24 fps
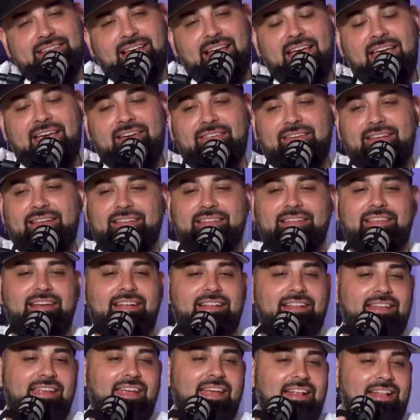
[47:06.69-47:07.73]
I haven't
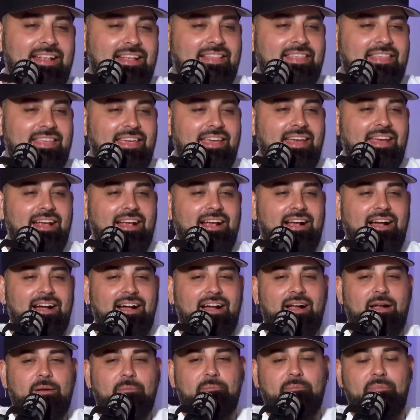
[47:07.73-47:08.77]
done anything.
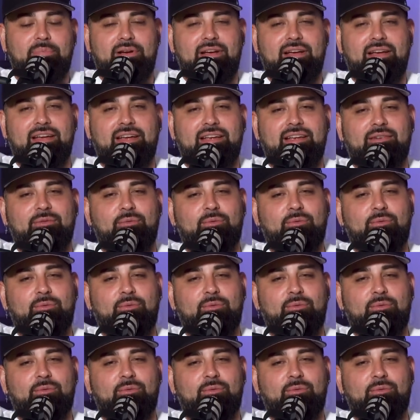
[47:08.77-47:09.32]
But